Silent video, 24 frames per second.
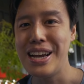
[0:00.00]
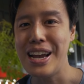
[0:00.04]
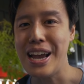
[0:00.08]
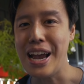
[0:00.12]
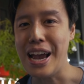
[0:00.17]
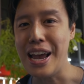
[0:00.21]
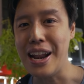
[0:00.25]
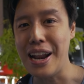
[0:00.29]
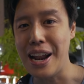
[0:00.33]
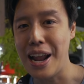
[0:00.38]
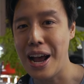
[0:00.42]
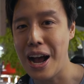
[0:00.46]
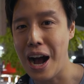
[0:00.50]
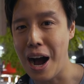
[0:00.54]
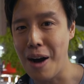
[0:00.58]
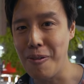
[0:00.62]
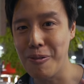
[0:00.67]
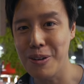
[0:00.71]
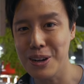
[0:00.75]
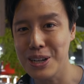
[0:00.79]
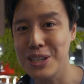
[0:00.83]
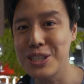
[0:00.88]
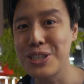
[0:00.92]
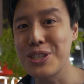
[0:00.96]
and
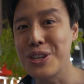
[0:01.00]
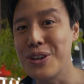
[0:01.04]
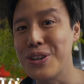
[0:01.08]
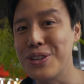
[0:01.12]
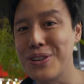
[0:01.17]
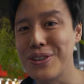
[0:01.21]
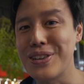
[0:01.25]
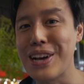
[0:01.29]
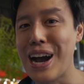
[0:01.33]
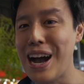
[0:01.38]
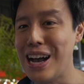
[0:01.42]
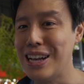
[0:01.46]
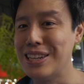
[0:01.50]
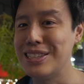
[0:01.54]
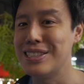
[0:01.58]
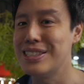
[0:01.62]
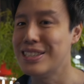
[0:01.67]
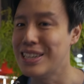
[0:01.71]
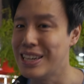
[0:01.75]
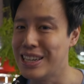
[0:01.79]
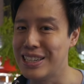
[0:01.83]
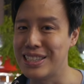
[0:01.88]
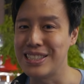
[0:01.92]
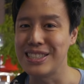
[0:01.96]
I'm gonna show you guys.
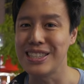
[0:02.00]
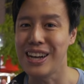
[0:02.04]
It's